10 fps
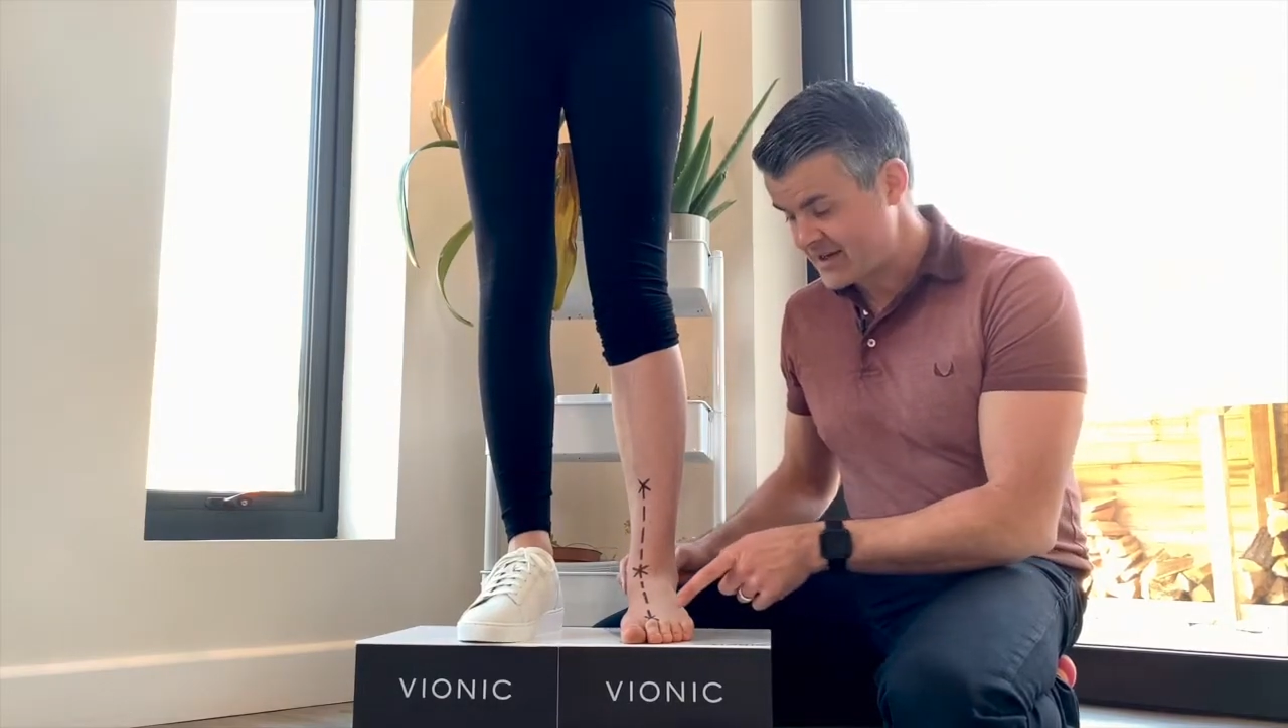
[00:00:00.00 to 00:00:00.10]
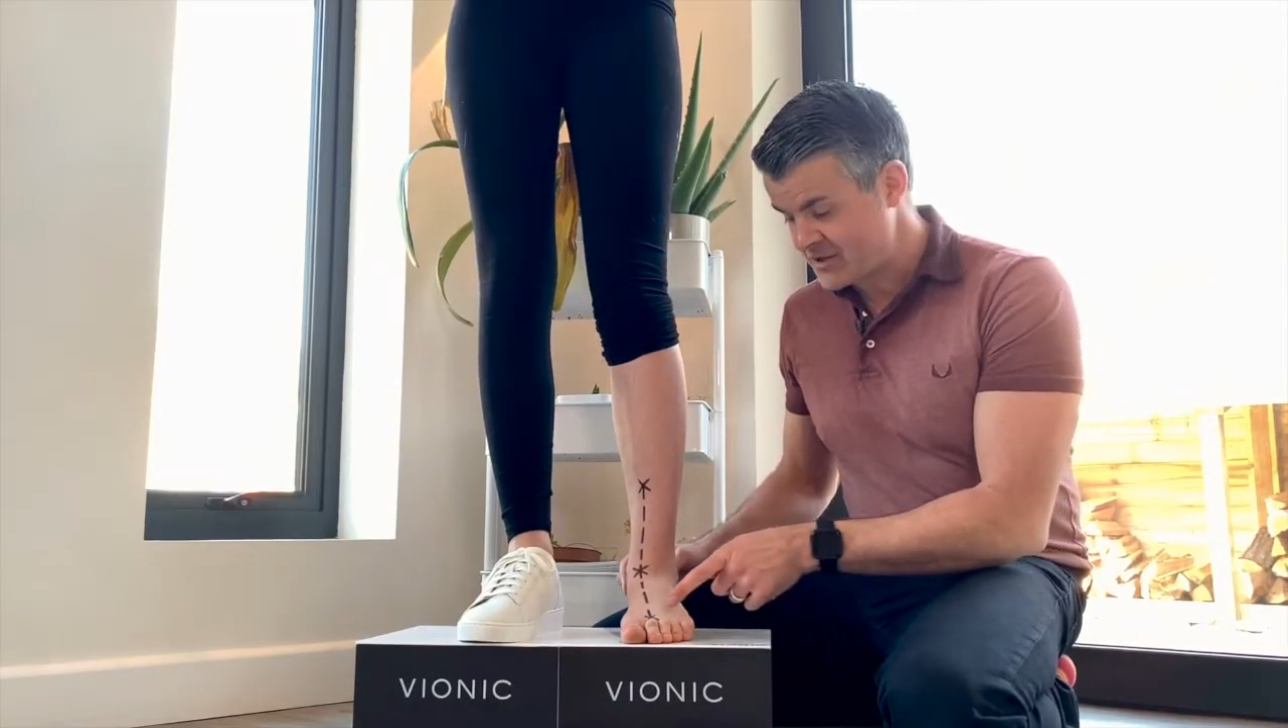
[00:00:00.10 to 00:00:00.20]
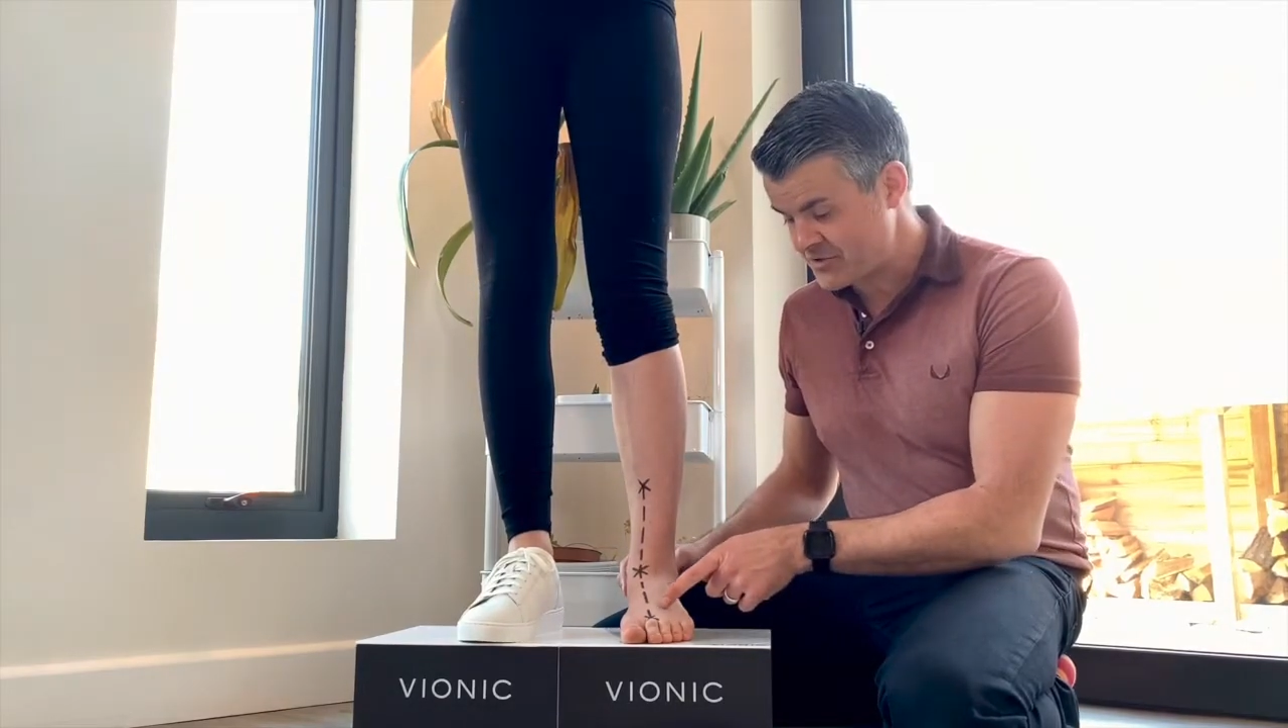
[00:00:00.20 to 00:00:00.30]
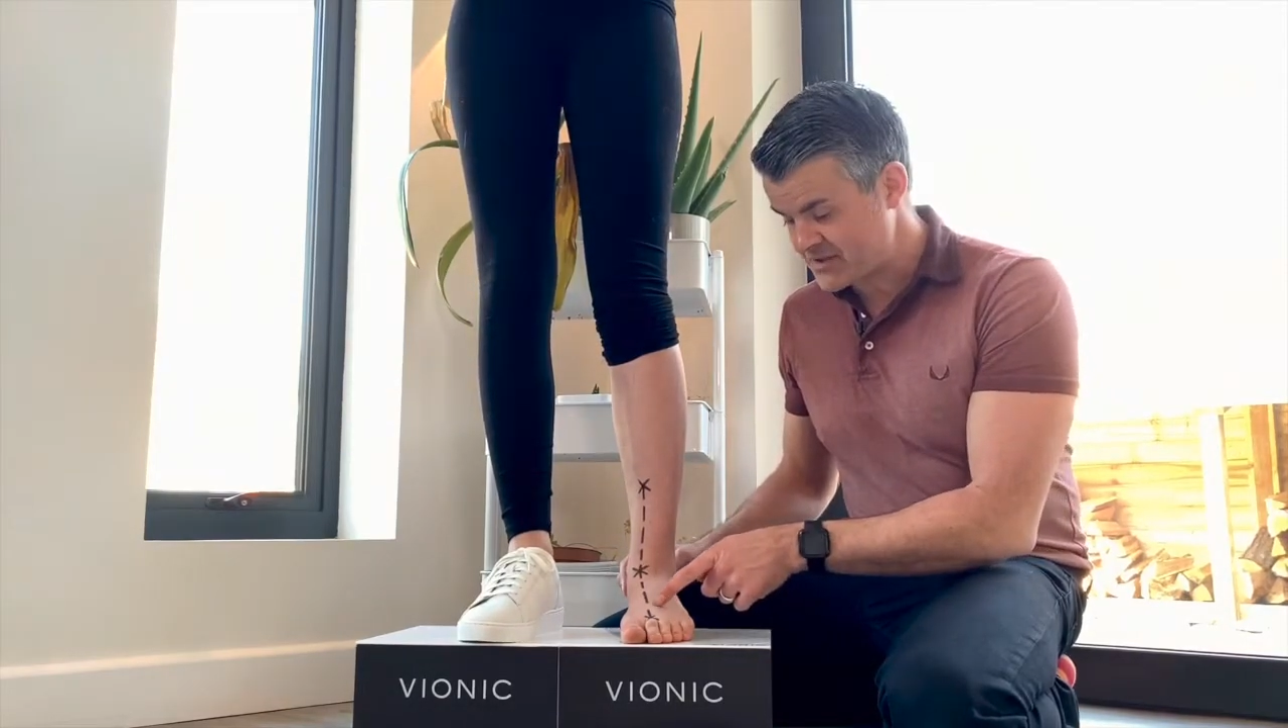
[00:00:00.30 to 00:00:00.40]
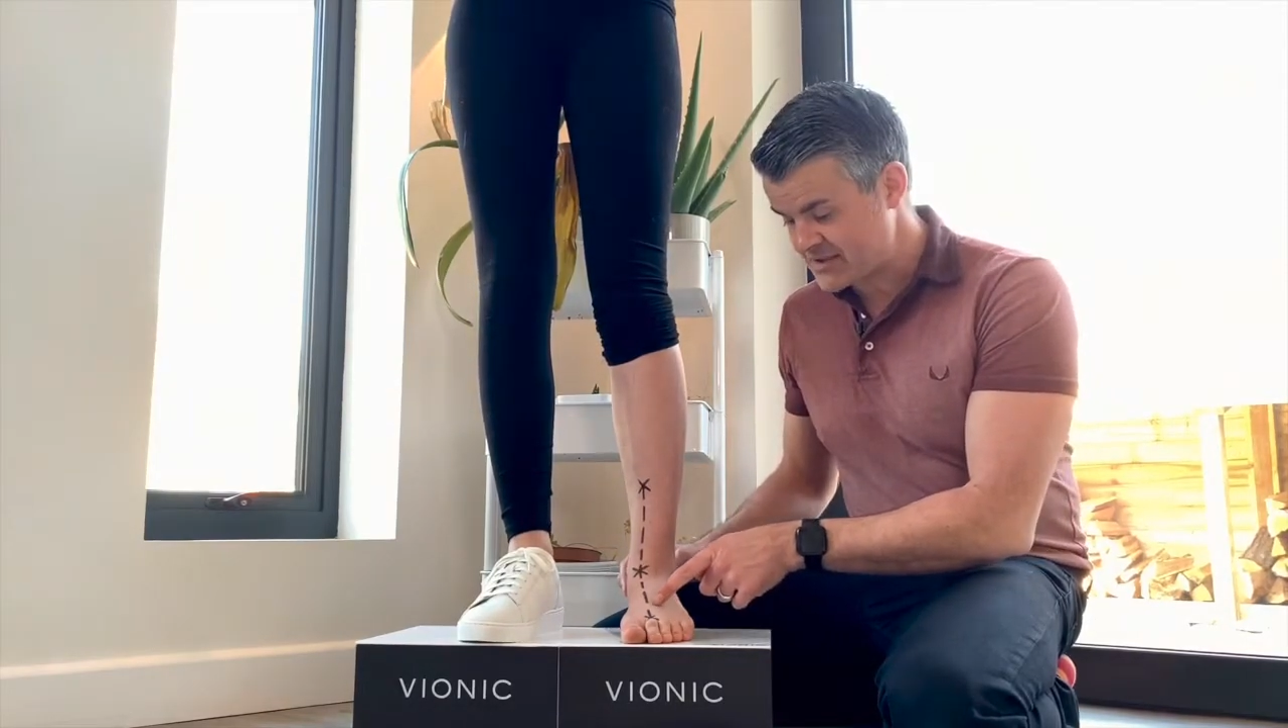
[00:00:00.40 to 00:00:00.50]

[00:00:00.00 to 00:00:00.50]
And you can